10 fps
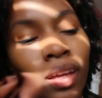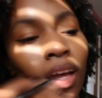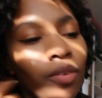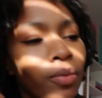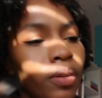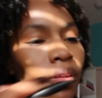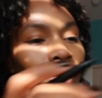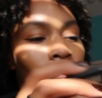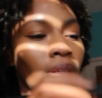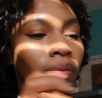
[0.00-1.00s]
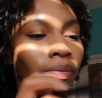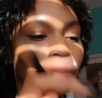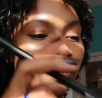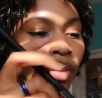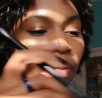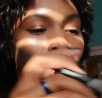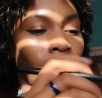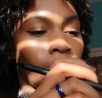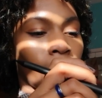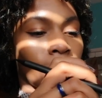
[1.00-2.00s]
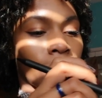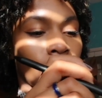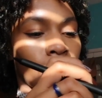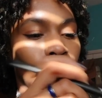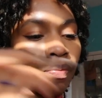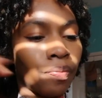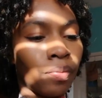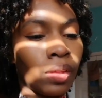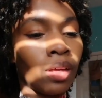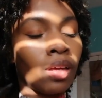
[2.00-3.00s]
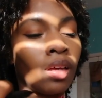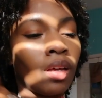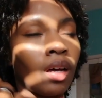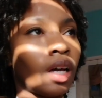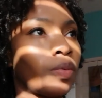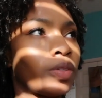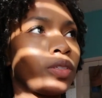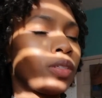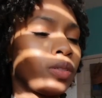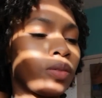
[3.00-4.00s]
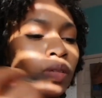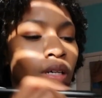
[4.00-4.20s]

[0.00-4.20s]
I'll do another one. Let me erase that. I will do,